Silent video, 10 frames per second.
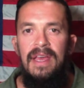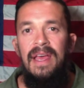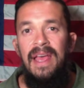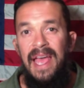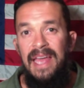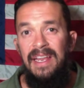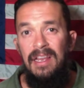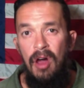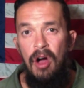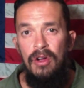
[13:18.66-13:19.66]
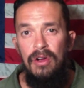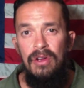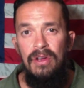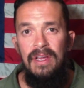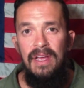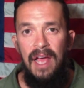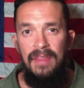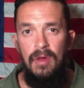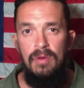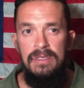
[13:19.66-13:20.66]
Any longer at
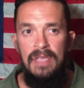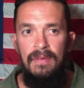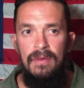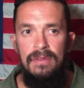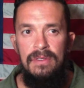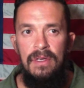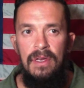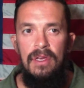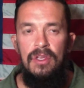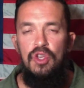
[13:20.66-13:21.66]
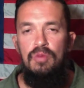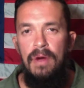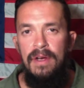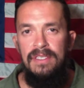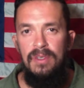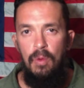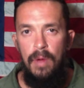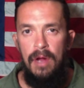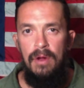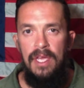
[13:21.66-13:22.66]
those levels, you must
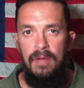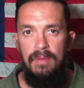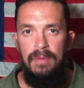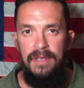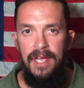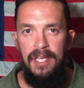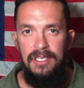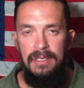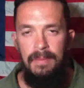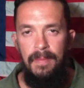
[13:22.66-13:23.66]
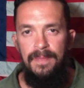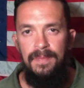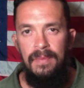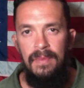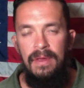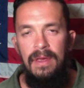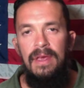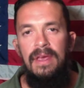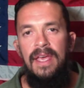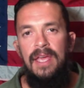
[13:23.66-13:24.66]
wear hearing protection.
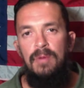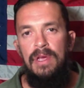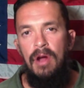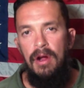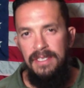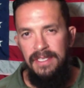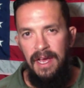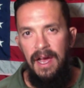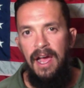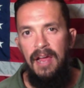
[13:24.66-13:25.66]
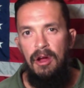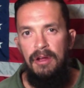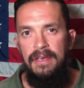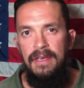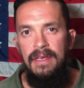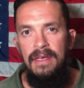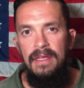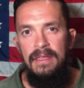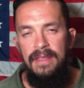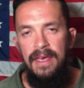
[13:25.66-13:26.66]
In regards to that hierarchy
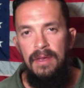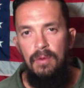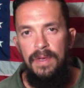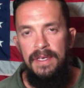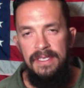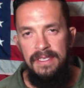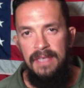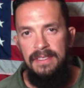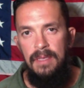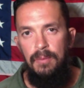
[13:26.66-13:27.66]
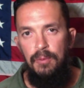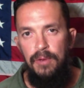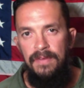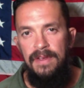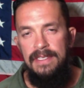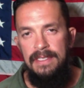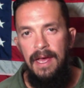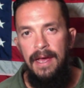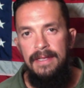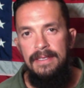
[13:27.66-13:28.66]
that we discussed in the previous
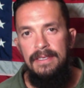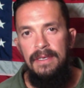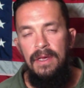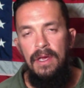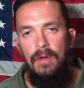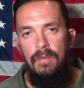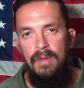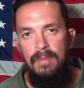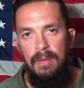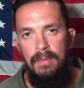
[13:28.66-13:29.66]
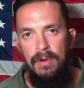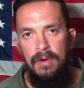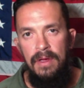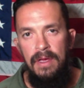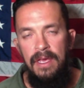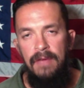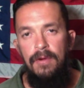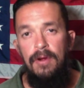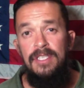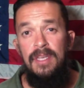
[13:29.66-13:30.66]
slides, remember if we are
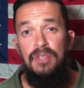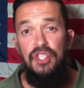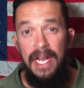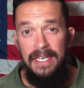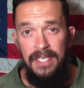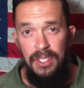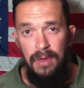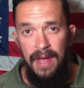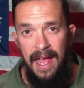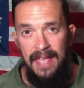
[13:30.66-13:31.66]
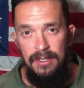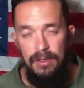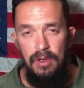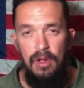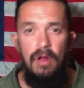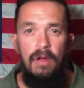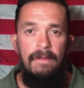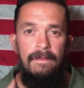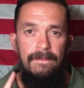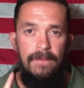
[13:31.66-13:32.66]
subjected to a hazard,
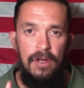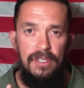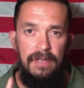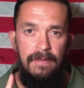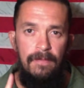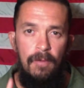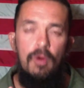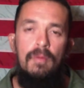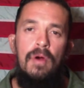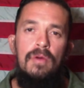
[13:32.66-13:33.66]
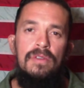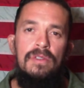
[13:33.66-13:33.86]
first and foremost,